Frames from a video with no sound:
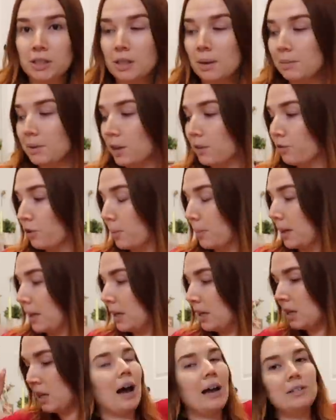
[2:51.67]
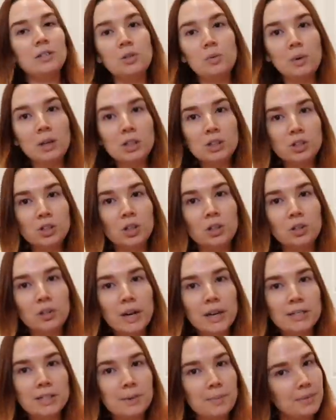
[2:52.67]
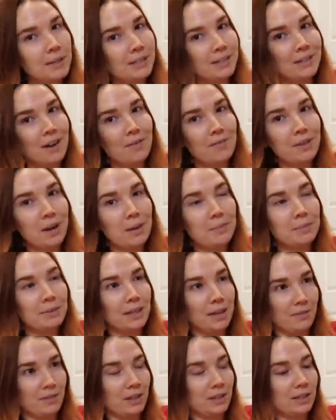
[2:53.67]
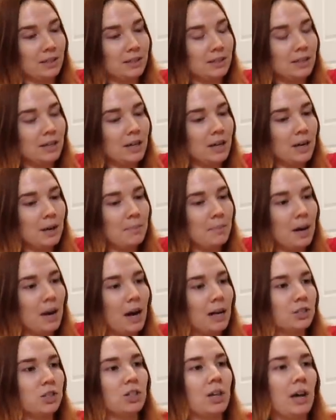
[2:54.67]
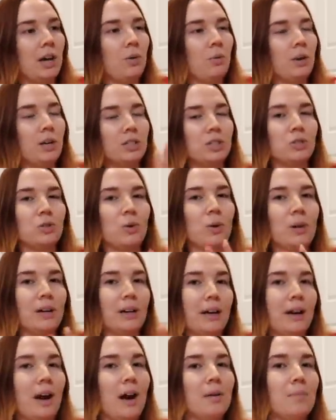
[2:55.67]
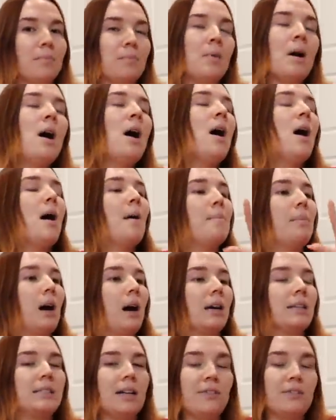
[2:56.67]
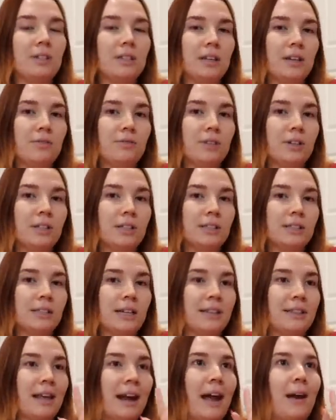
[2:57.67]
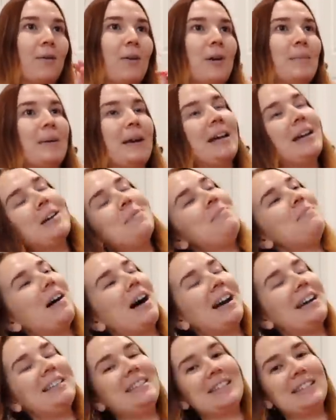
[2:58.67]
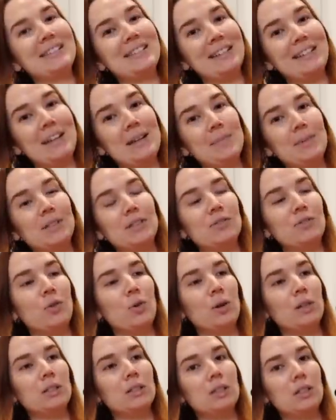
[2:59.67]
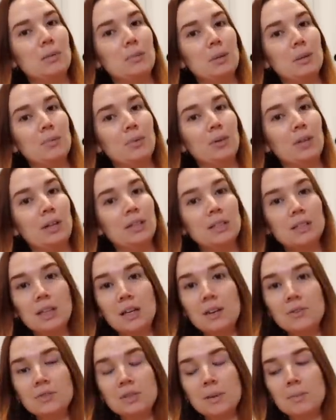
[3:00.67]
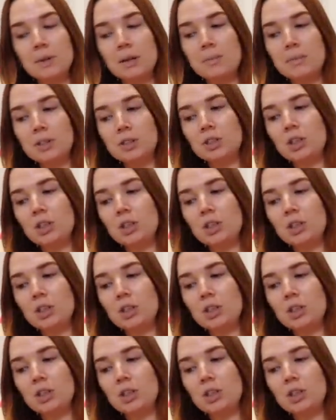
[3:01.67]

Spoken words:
something for me. I do wanna show you guys some of the stuff that I'm giving this year, but I just kinda wanna sort and unbox everything first, and then I want to make my disclaimers, of course, to the people that's gifts I'm going to be